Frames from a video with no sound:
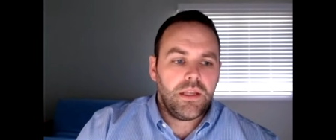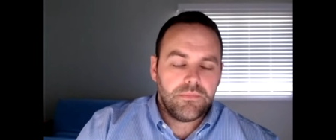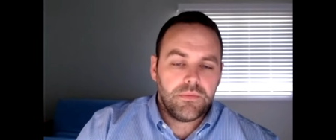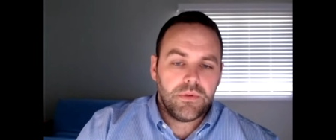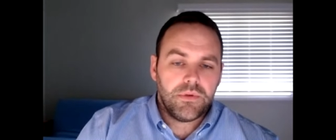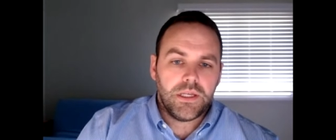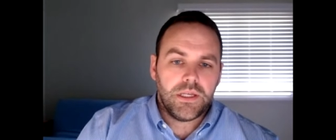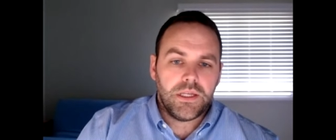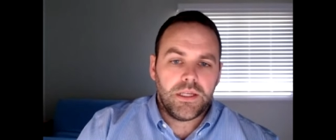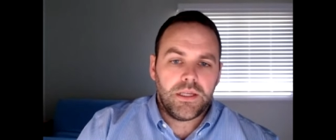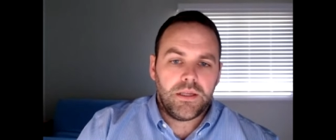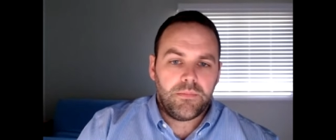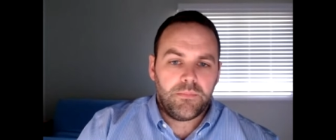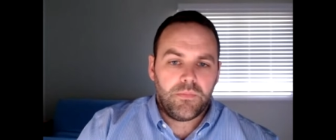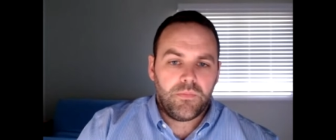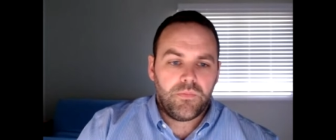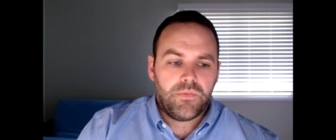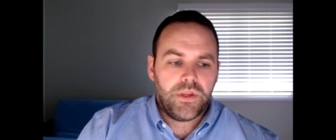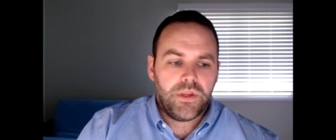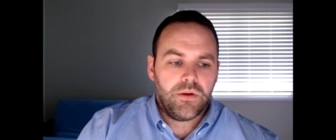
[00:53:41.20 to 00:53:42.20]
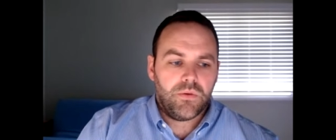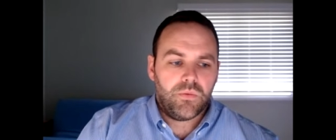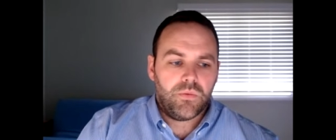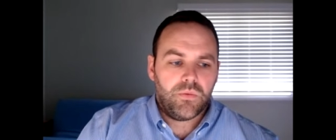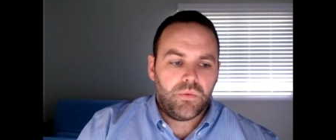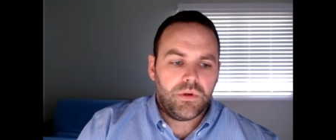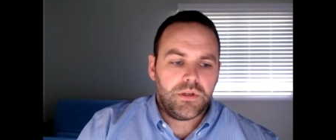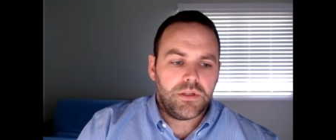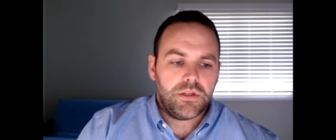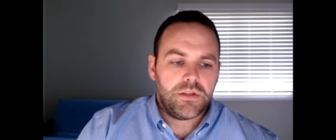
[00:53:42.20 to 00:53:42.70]
um, there
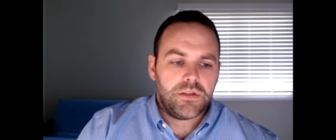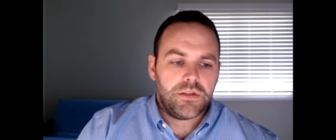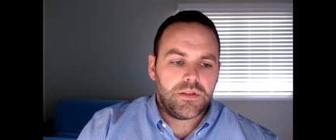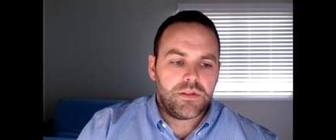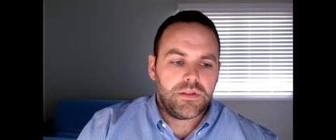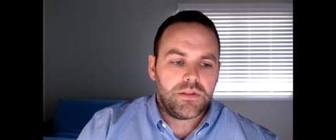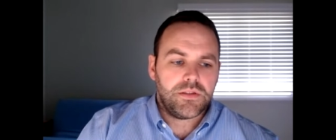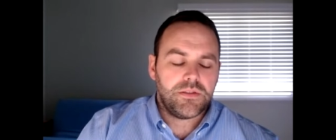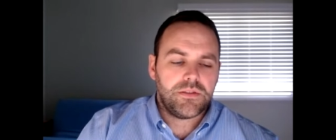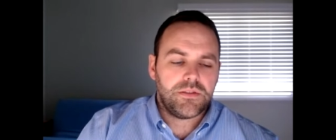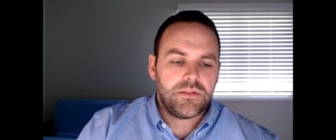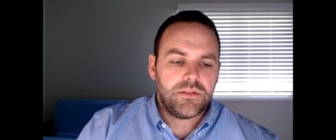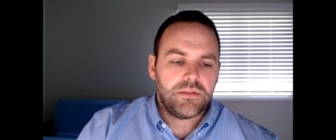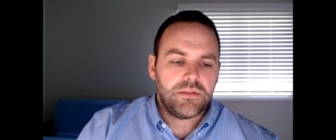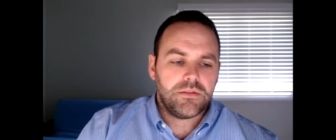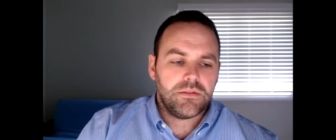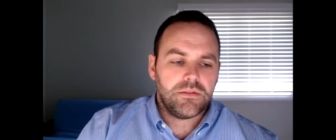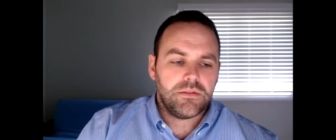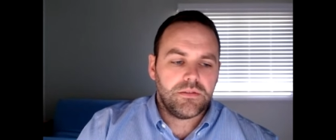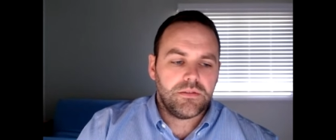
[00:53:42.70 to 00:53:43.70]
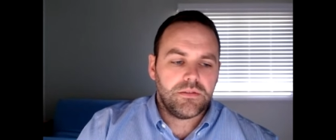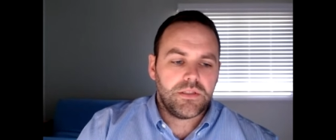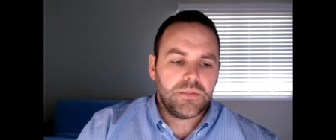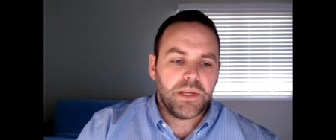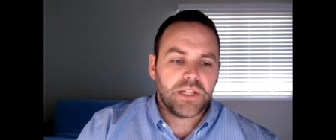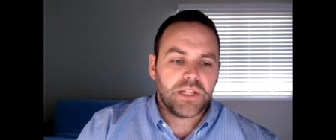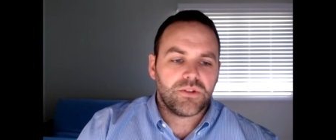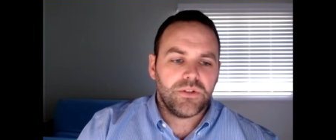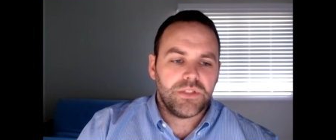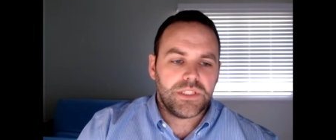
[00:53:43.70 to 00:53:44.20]
was
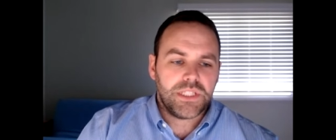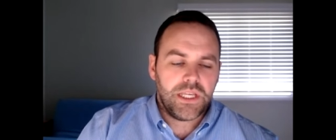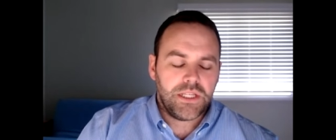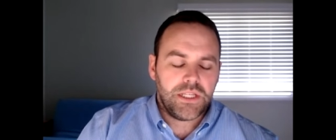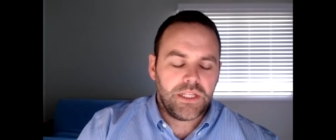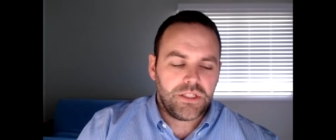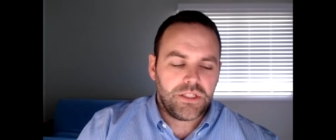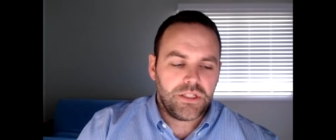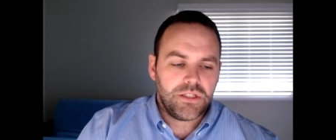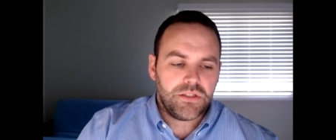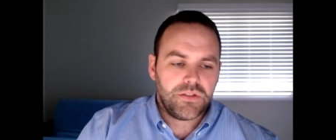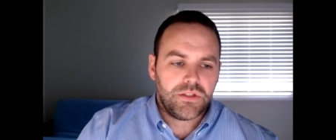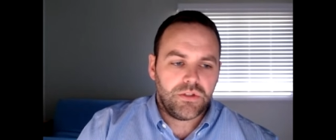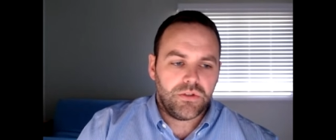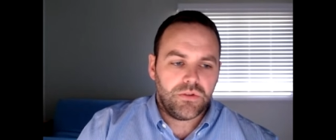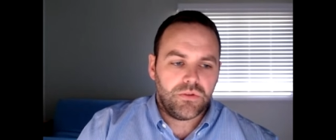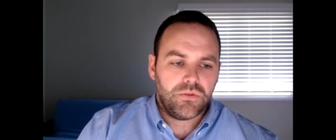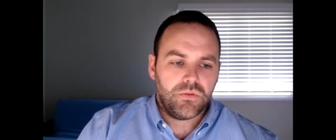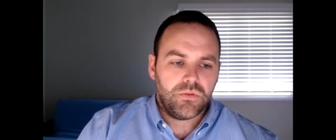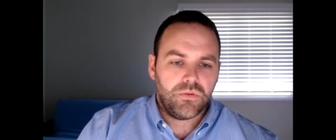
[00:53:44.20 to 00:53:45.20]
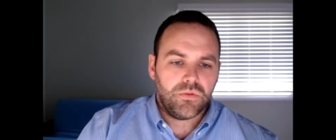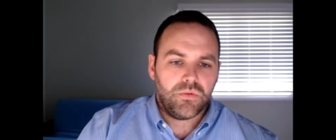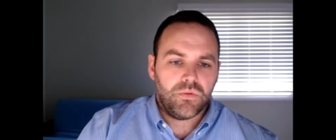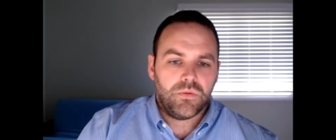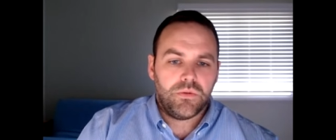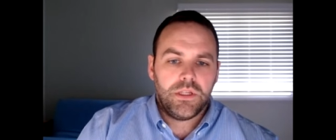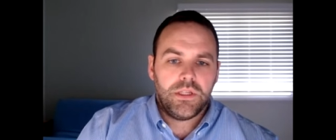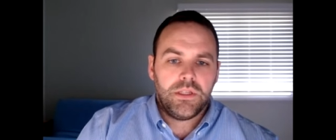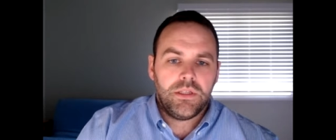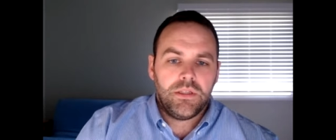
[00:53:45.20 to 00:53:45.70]
special attention to,
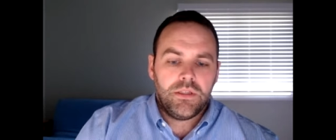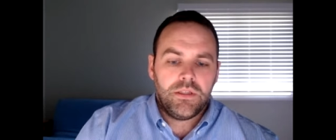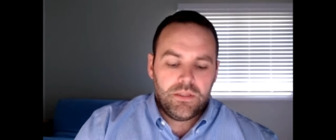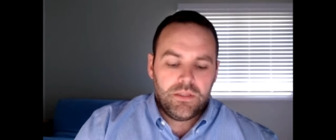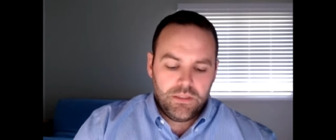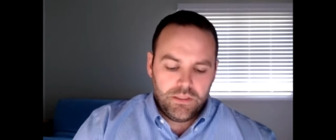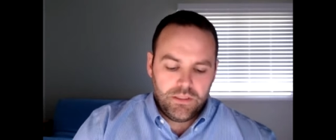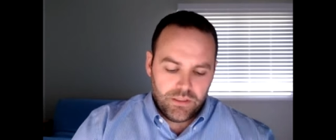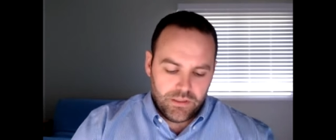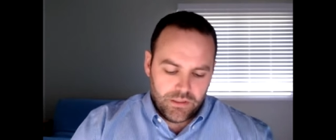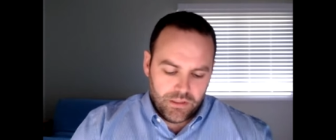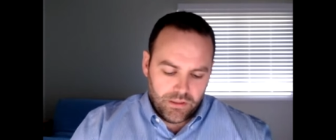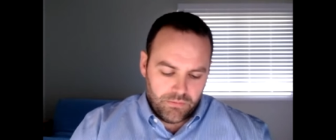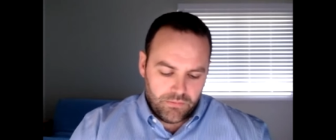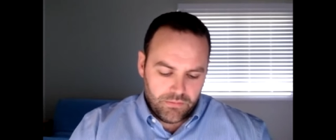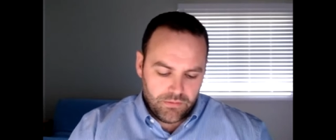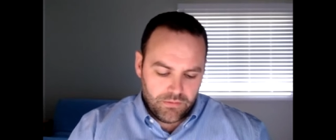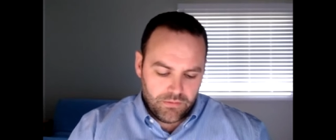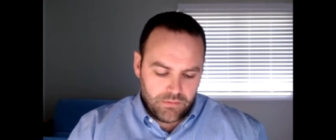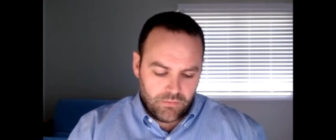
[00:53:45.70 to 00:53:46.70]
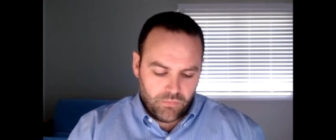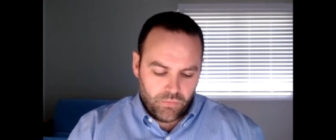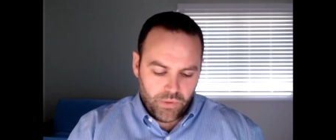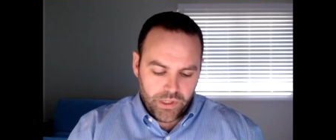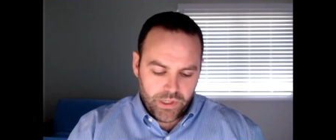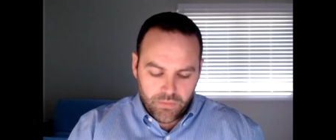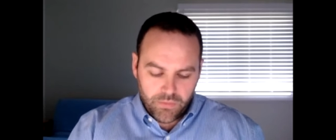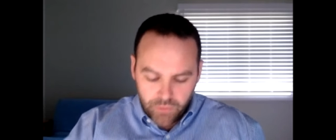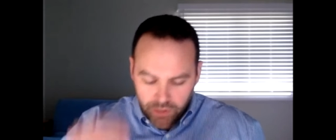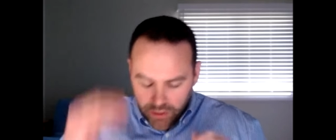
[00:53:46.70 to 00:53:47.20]
you know,
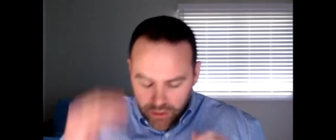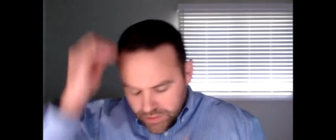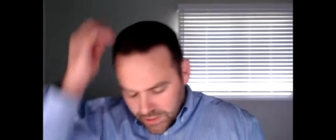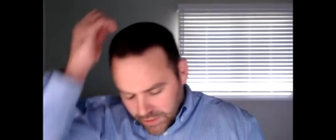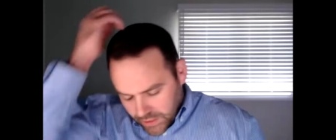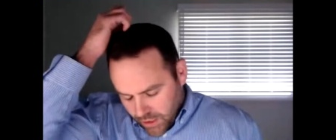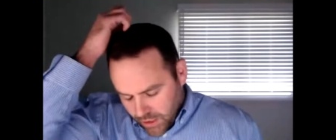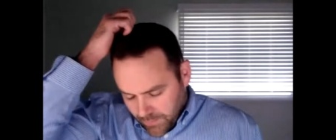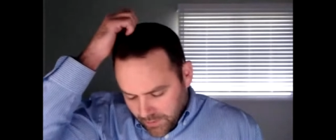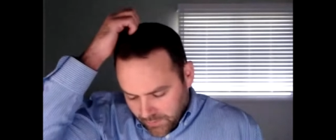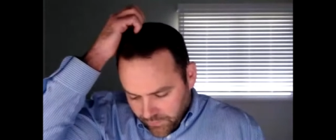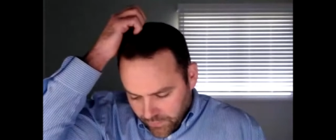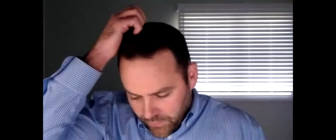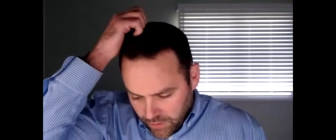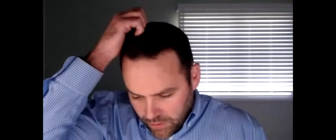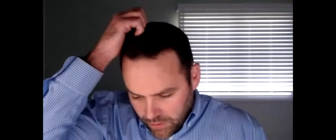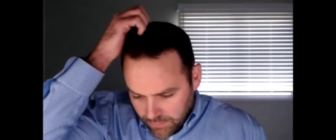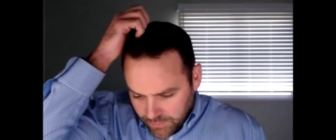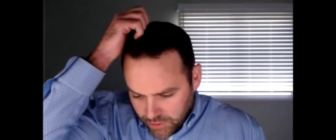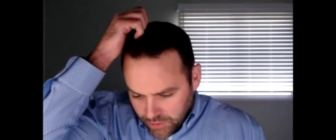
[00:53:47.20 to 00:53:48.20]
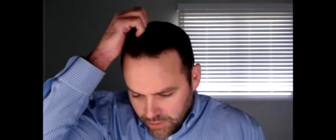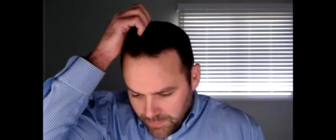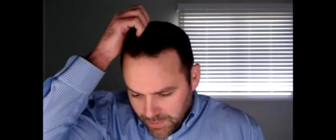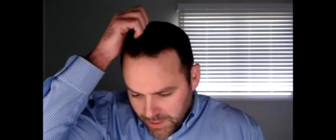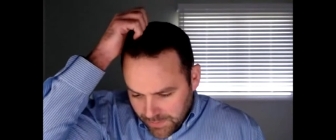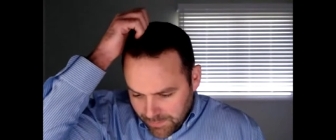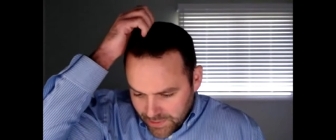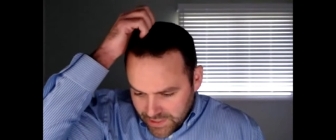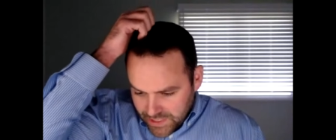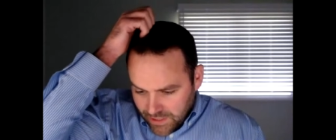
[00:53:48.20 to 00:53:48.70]
where where is it coming from? Could it
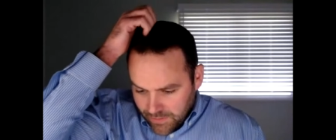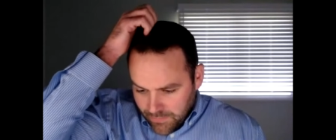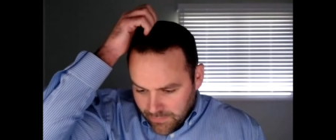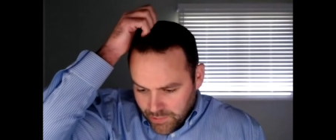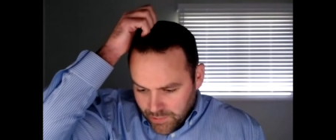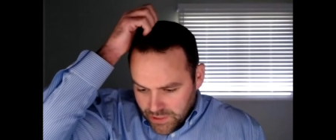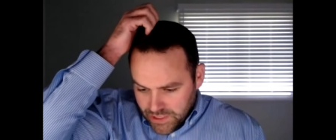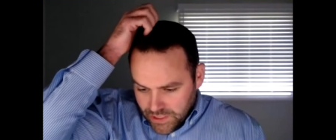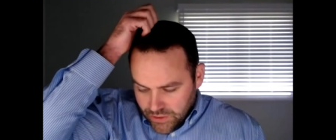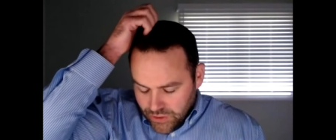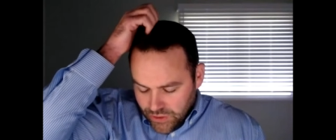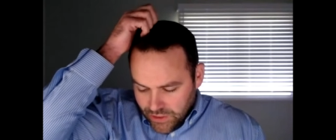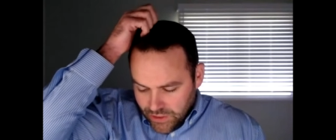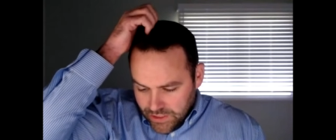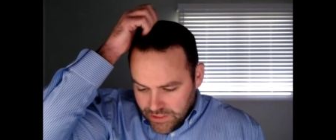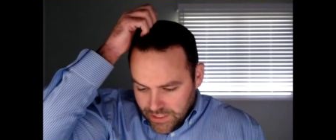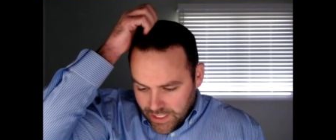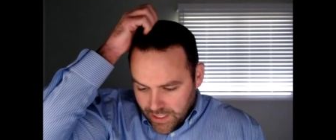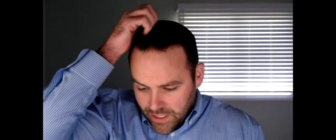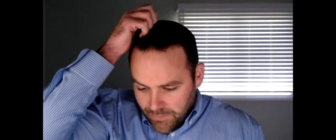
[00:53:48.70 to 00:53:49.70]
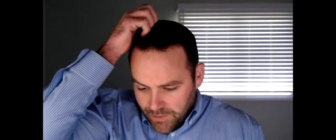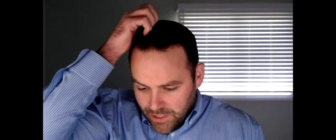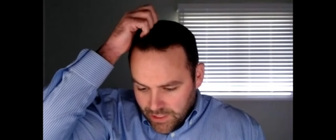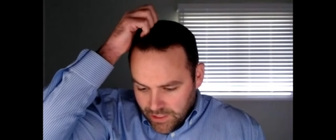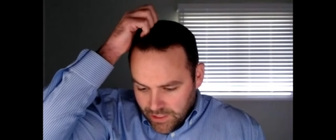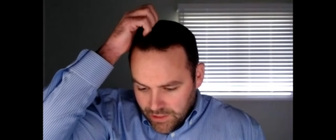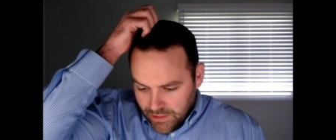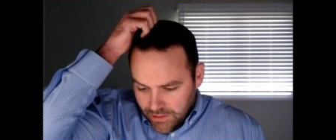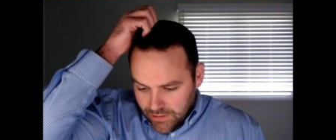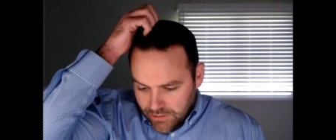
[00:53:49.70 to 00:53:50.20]
be pot- potentially
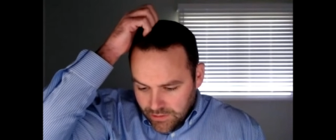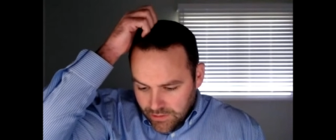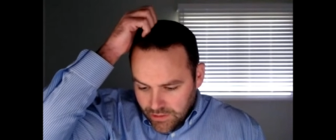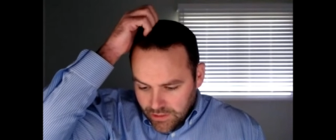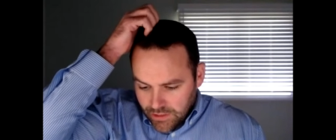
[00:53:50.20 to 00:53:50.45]
contaminated?